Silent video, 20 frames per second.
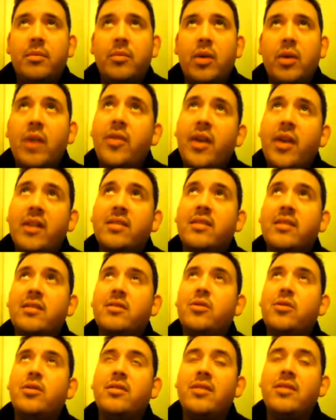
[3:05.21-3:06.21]
we had the ethnic
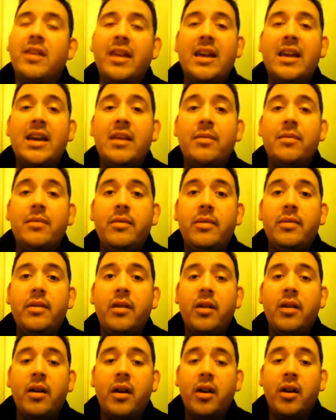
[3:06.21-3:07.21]
students lead
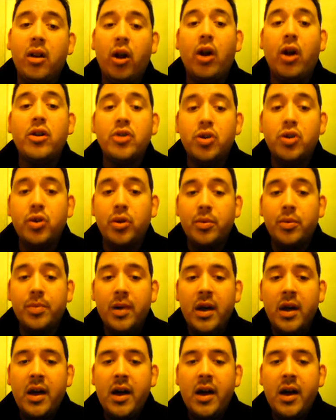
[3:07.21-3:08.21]
a large group,
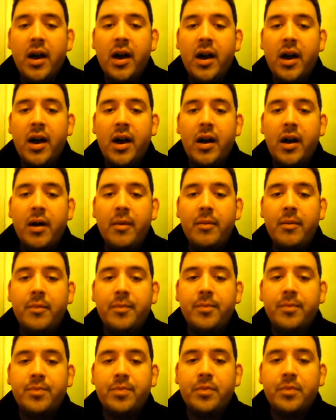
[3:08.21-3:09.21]

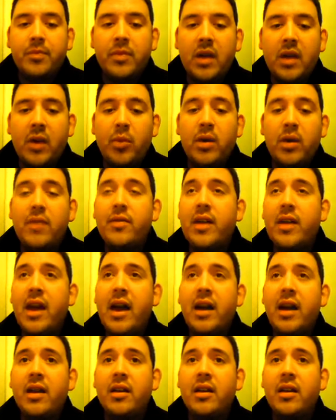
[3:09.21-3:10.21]
and we even
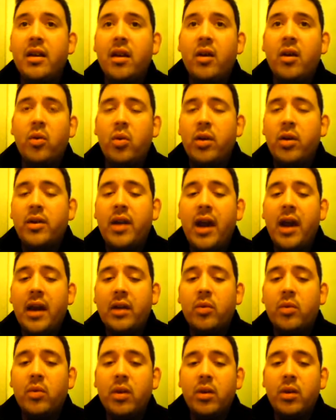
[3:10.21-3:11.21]
had one
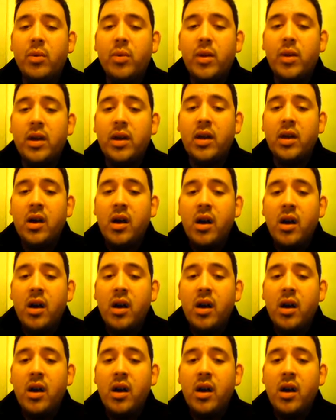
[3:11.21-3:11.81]
night where we